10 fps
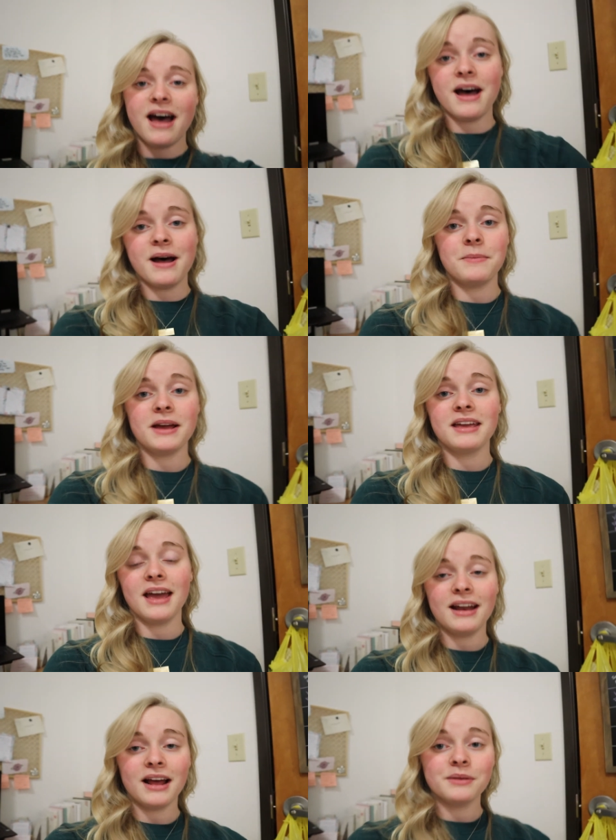Um,
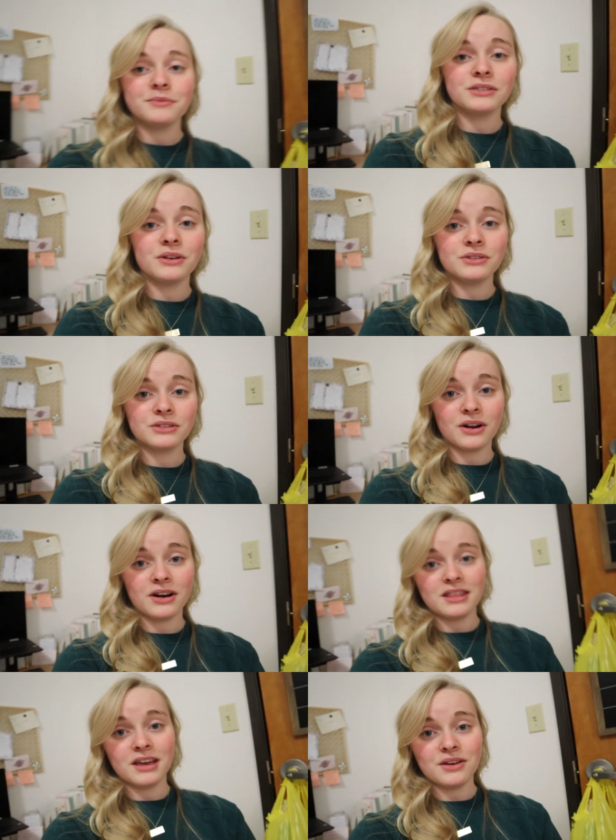again, I am so
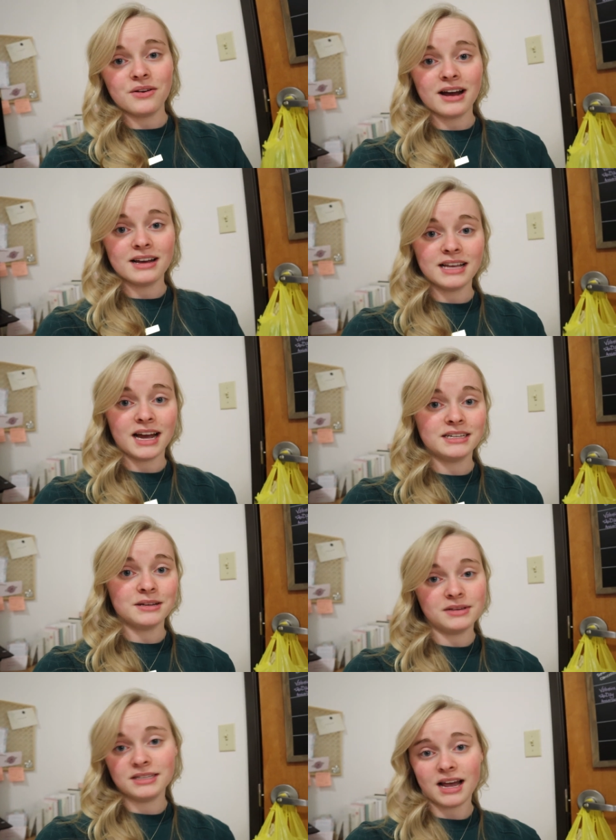sorry that you guys had
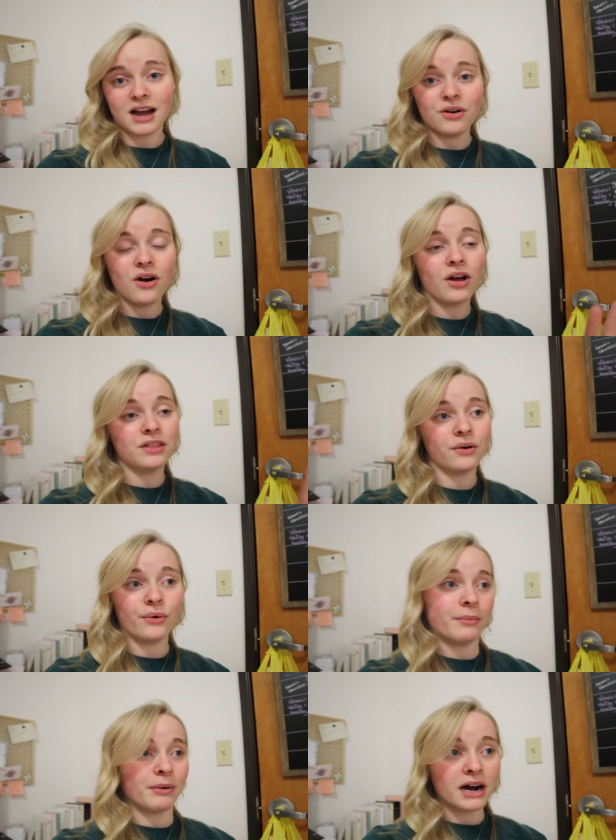to miss out on the
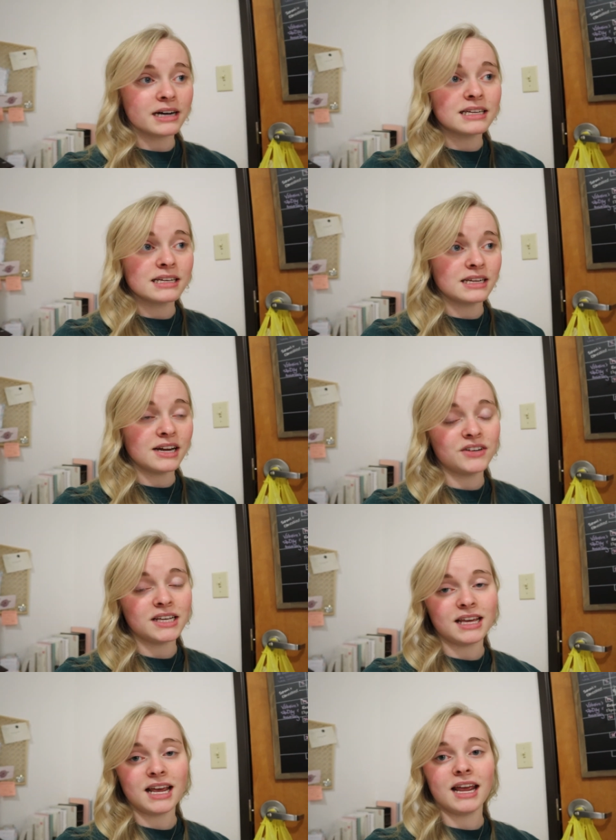whole process and
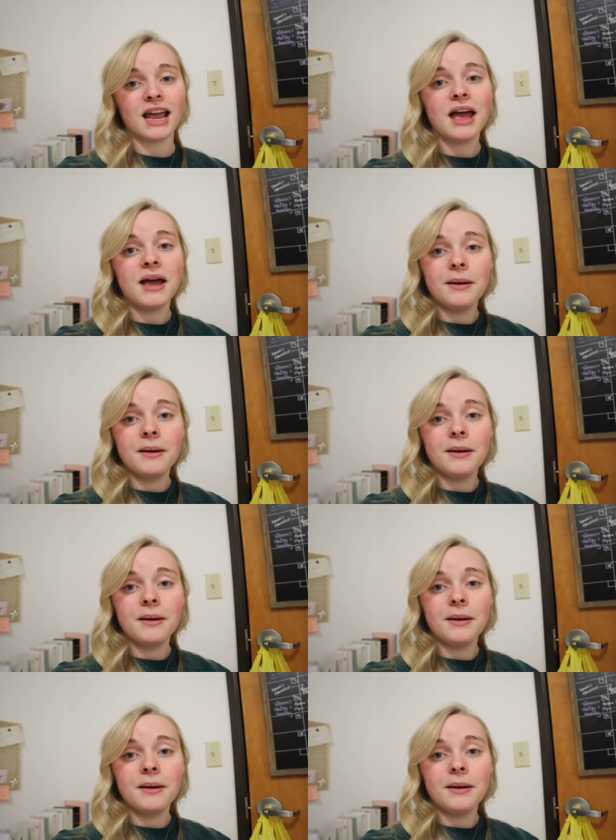everything,